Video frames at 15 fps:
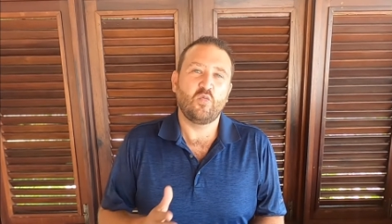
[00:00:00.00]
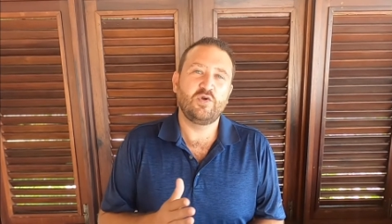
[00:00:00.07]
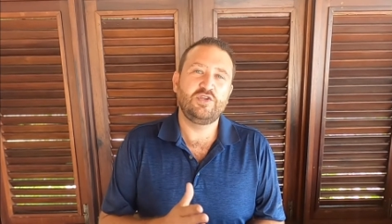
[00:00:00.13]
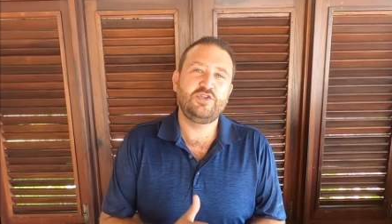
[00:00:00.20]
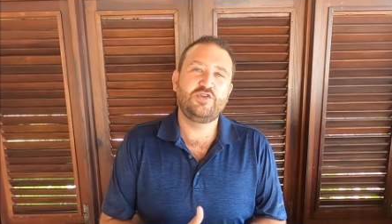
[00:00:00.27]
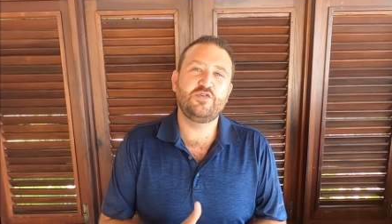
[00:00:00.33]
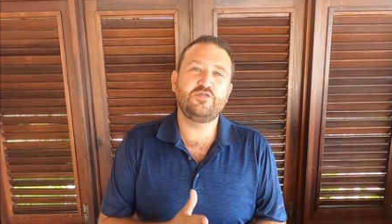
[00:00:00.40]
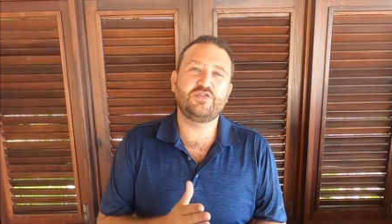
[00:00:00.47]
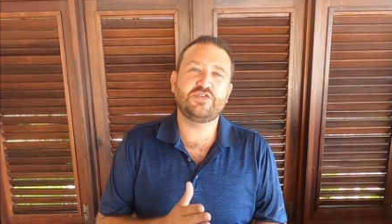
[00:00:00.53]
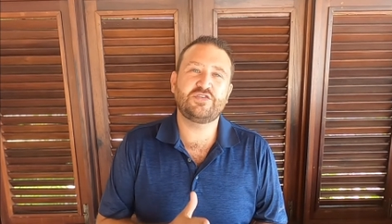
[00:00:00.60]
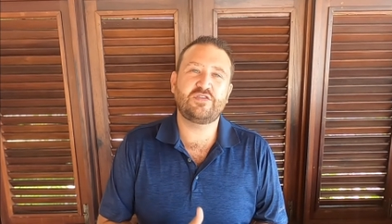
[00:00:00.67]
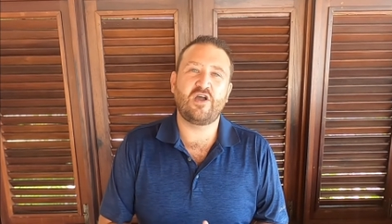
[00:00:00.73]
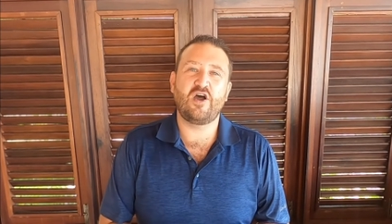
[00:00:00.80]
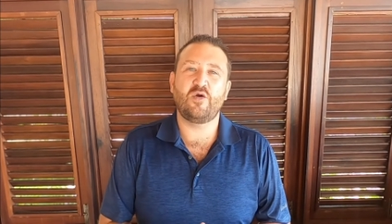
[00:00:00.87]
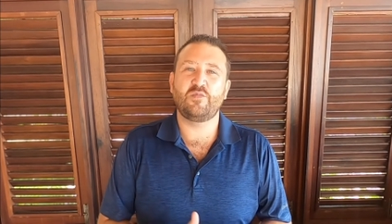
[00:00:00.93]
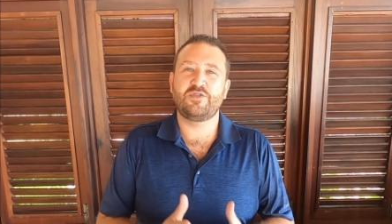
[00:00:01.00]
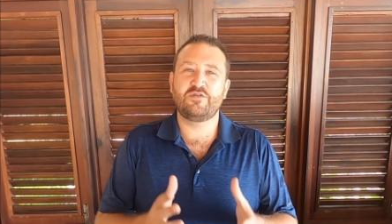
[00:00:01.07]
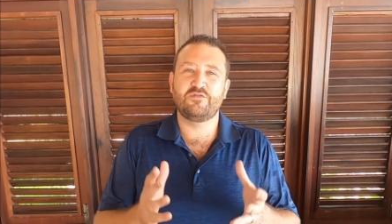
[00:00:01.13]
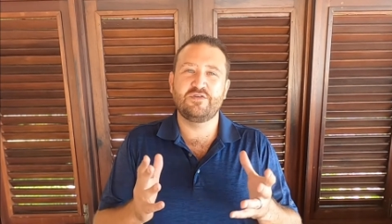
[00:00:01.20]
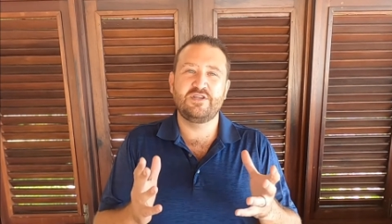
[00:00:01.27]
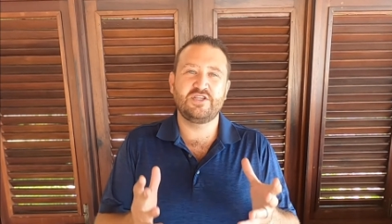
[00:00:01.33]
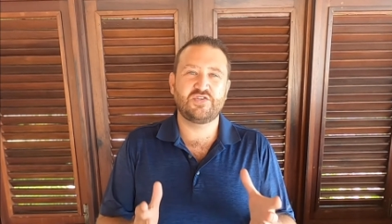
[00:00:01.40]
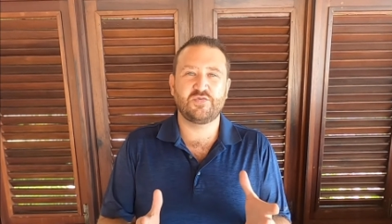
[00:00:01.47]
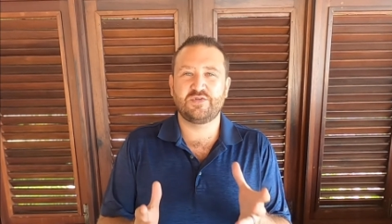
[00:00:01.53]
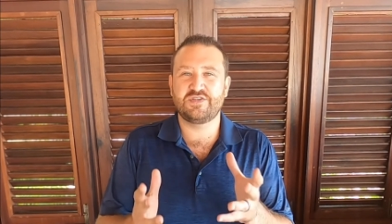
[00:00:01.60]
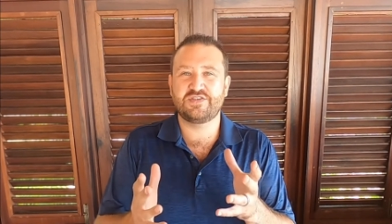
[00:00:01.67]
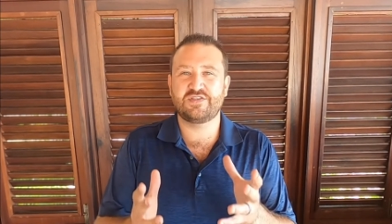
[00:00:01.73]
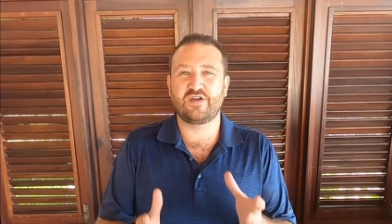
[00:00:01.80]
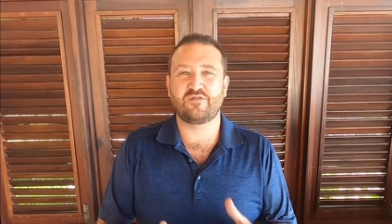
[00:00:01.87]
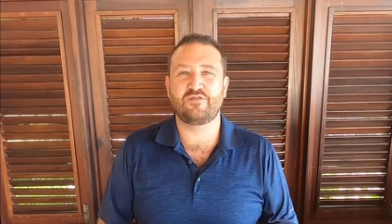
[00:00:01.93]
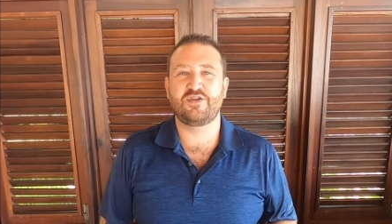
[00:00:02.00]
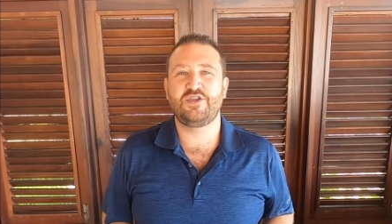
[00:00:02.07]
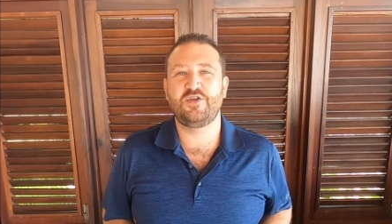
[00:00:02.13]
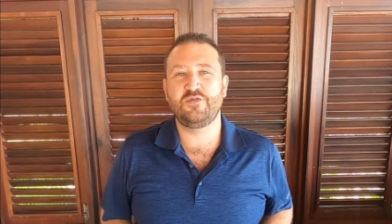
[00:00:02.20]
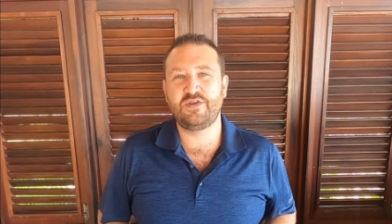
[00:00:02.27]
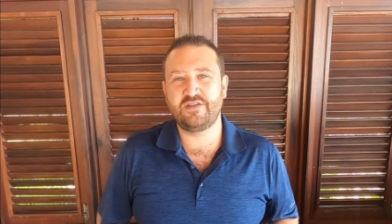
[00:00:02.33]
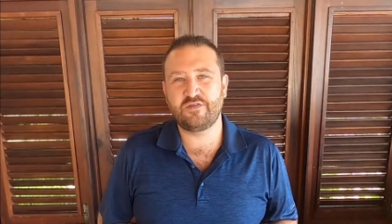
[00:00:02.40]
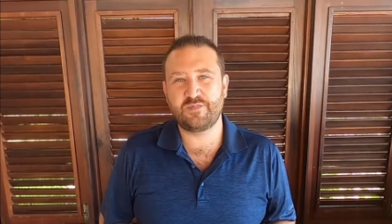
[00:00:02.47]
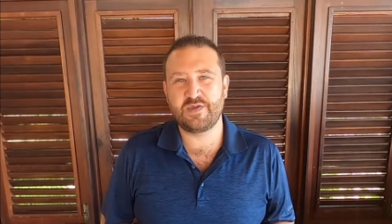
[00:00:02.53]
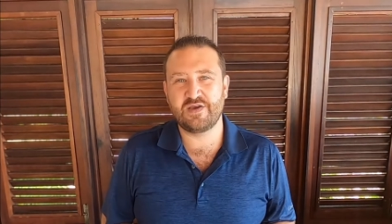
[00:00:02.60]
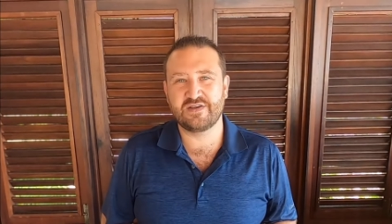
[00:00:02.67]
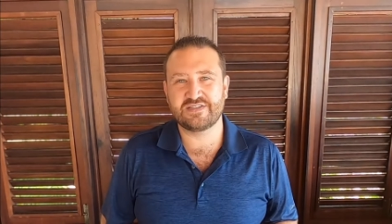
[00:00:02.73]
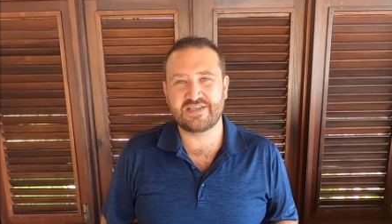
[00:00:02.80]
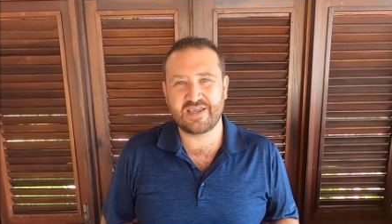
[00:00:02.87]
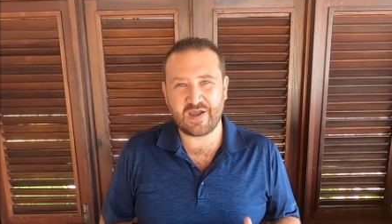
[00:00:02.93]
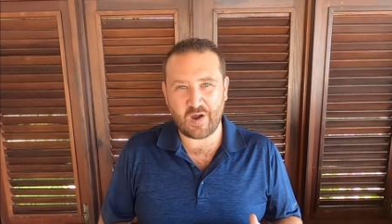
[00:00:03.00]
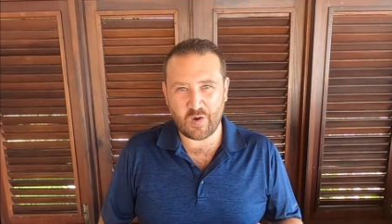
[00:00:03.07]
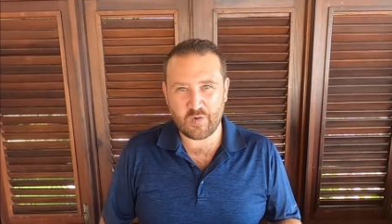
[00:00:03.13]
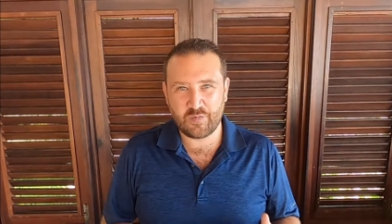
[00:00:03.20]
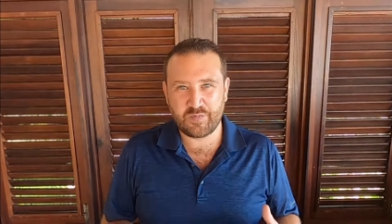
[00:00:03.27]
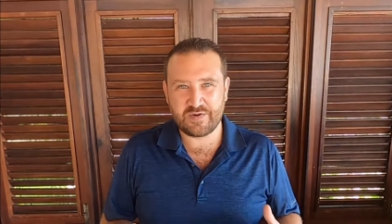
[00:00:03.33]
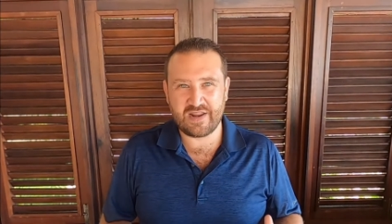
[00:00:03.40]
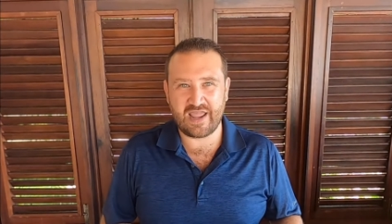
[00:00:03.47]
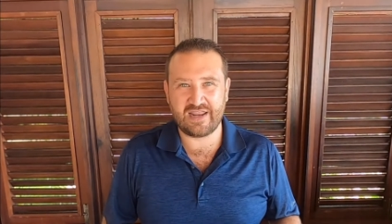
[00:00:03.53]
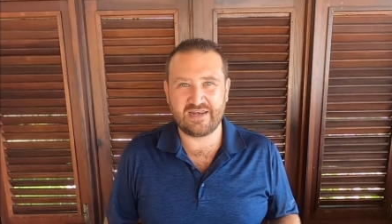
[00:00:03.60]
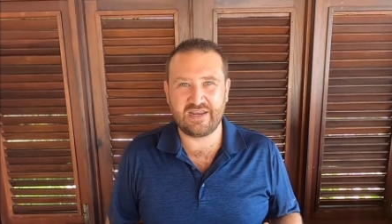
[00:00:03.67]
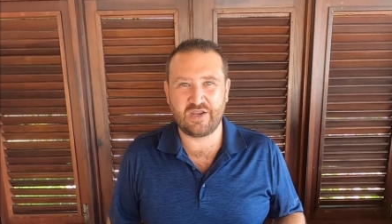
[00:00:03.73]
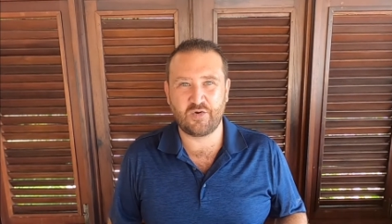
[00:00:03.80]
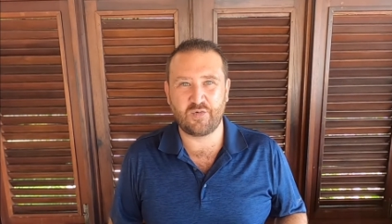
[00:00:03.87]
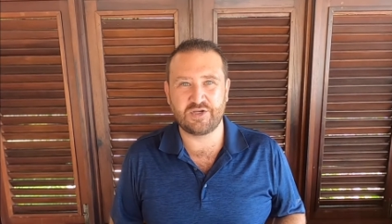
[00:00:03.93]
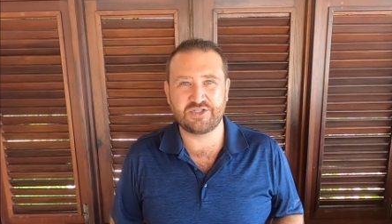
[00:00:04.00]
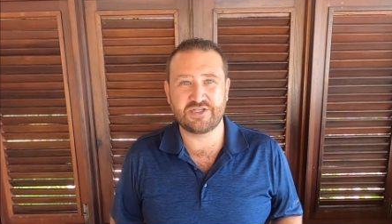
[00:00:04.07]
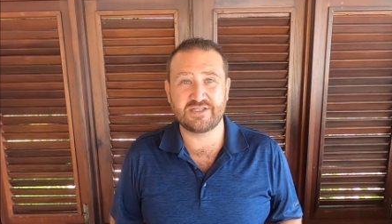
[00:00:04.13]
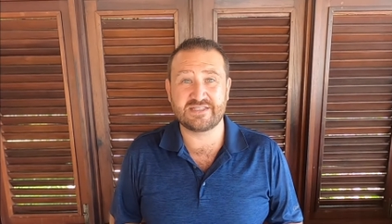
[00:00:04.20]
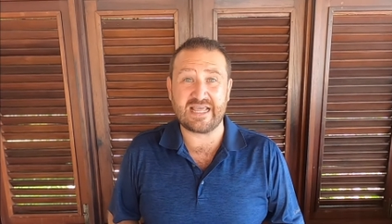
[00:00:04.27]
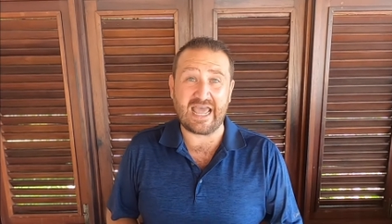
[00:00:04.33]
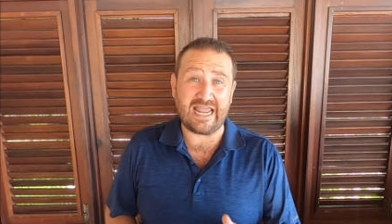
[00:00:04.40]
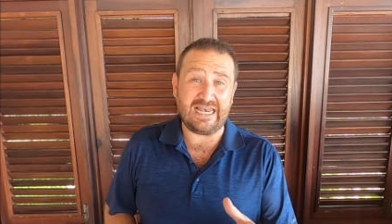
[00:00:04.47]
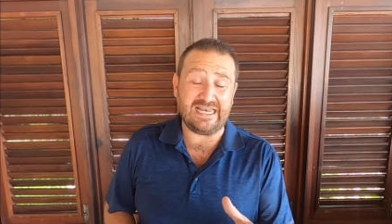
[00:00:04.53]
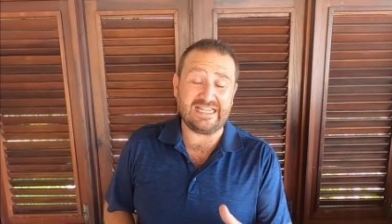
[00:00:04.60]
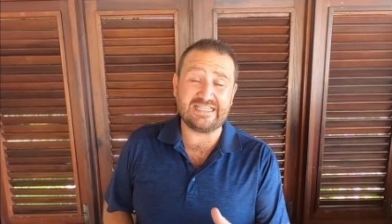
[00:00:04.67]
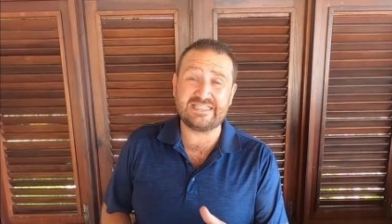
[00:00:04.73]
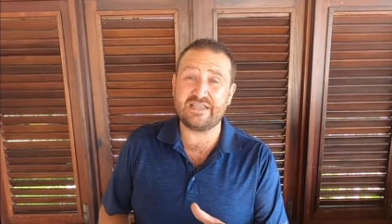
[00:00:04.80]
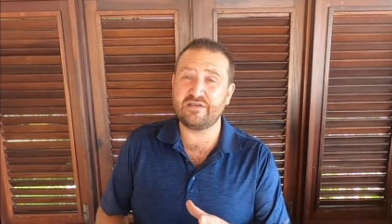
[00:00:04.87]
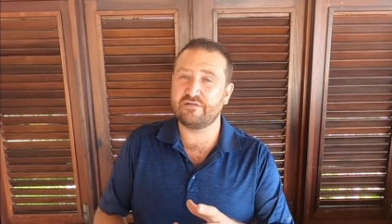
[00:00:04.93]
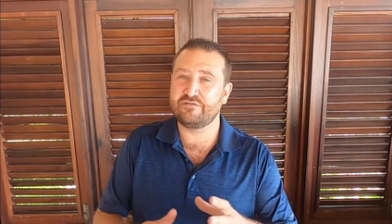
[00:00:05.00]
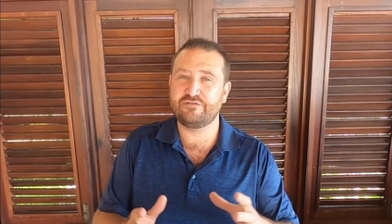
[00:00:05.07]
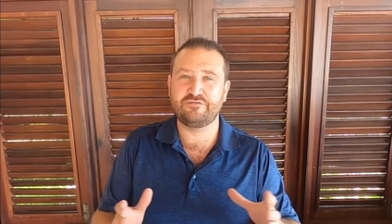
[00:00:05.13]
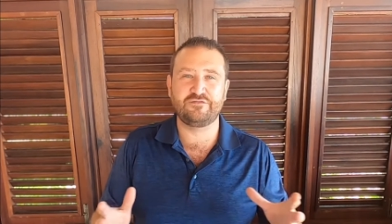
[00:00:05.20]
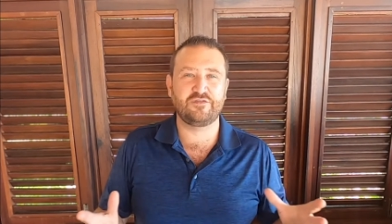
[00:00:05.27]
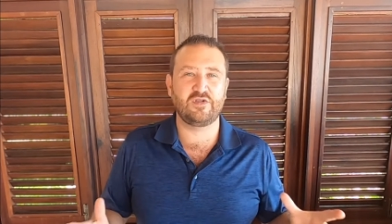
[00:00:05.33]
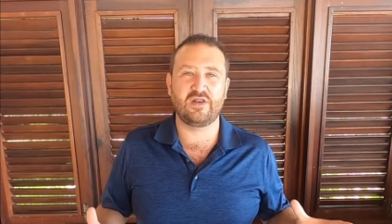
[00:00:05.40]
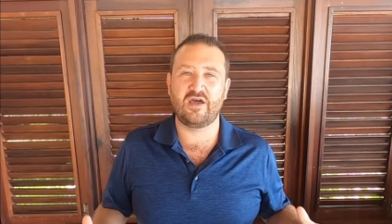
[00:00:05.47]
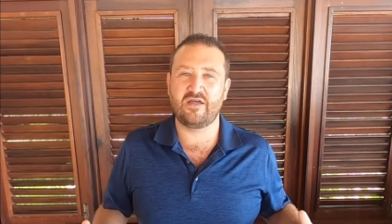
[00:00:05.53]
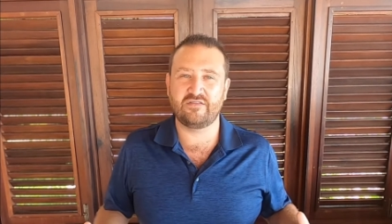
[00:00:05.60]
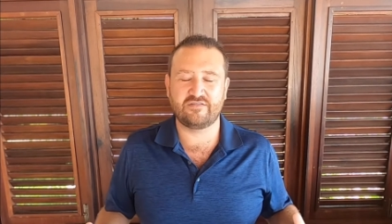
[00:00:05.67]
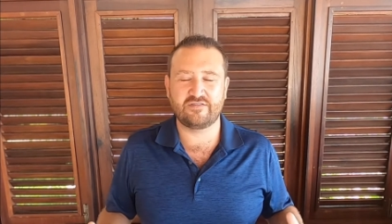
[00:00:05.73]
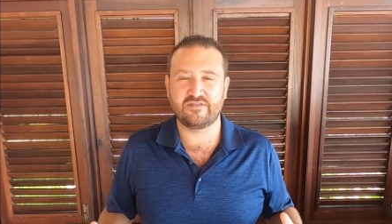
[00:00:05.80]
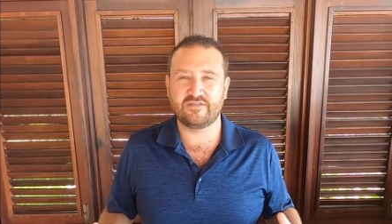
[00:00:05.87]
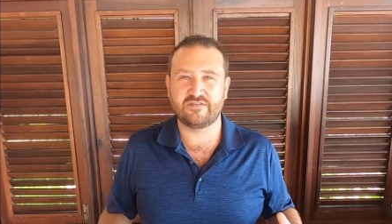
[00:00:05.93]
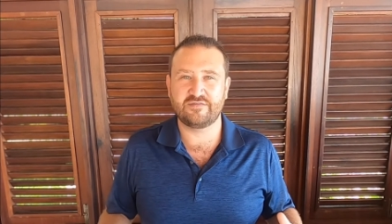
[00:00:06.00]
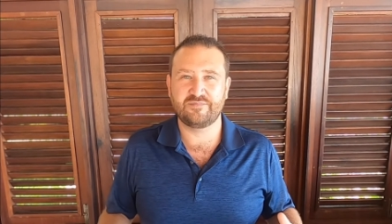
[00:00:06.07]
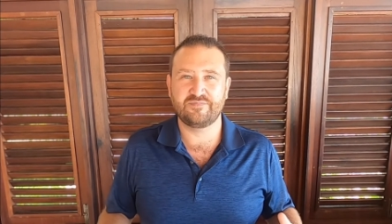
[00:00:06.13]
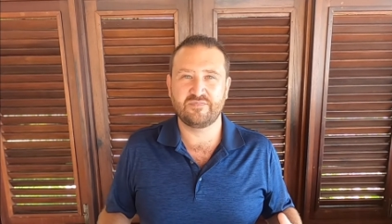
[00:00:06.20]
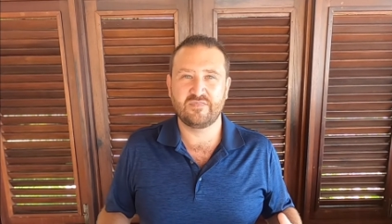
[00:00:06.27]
When you start with your initial discovery, you need to be asking open-ended questions that elicit full answers.